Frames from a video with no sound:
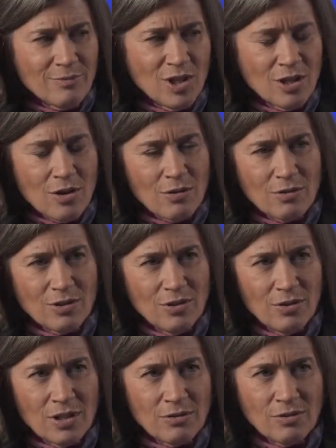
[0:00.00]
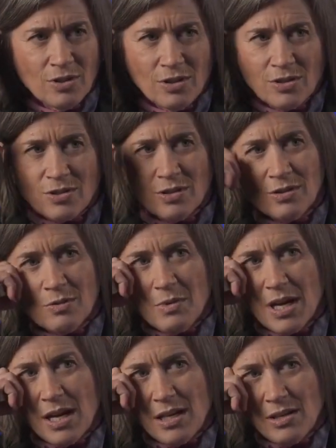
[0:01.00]
you know, you can turn
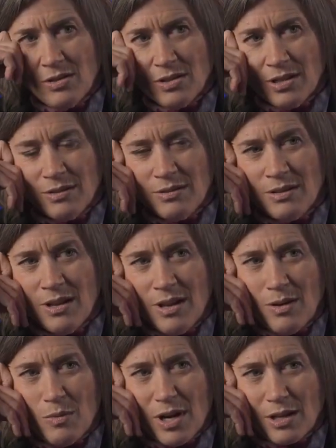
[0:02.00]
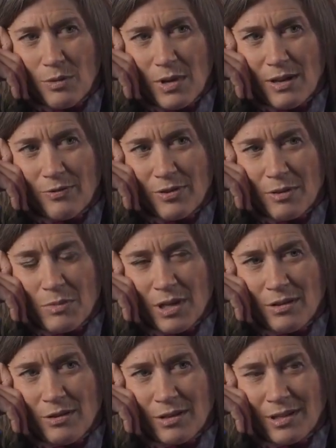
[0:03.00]
away, you can walk away from
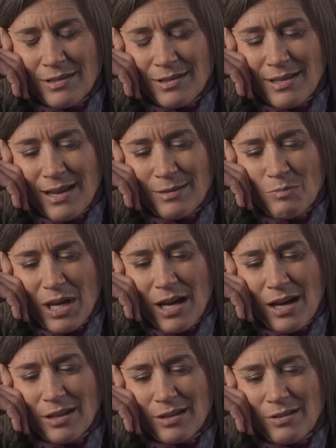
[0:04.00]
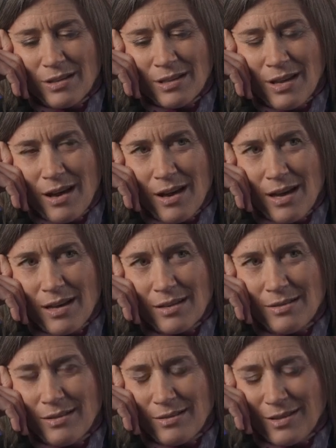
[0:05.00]
it, you can stand back, you can
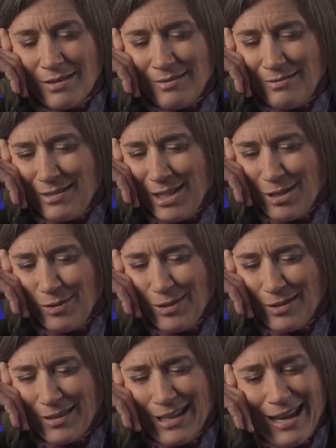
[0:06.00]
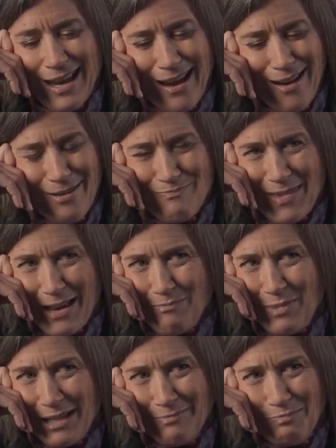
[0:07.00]
hide, you can, you know, look.
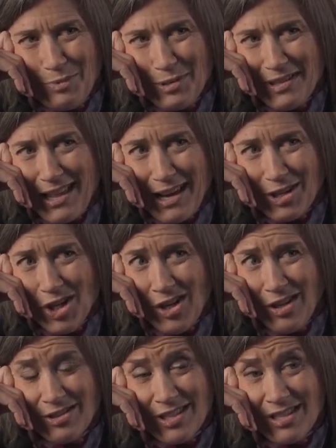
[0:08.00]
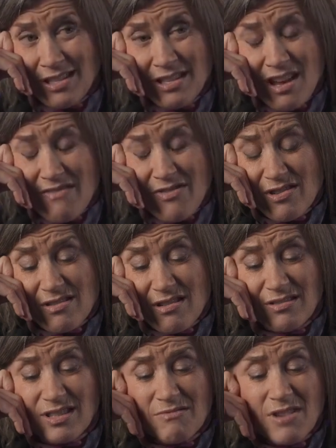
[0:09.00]
But boy, that call just never
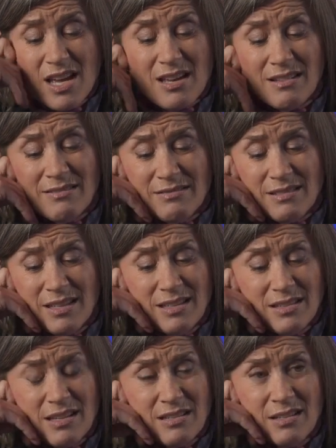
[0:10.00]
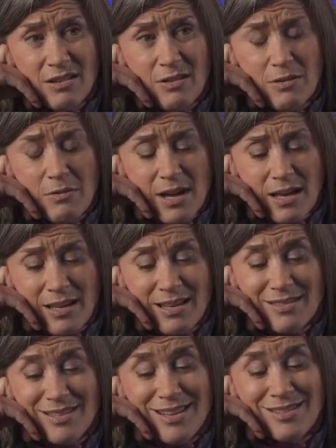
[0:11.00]
goes away. Mm-hmm. It doesn't go away.
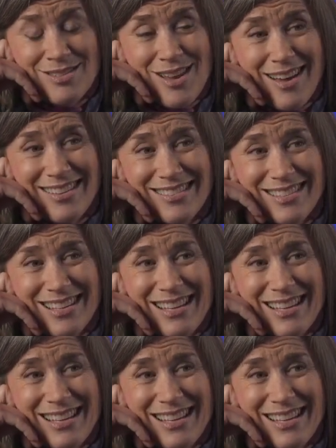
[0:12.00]
It does not,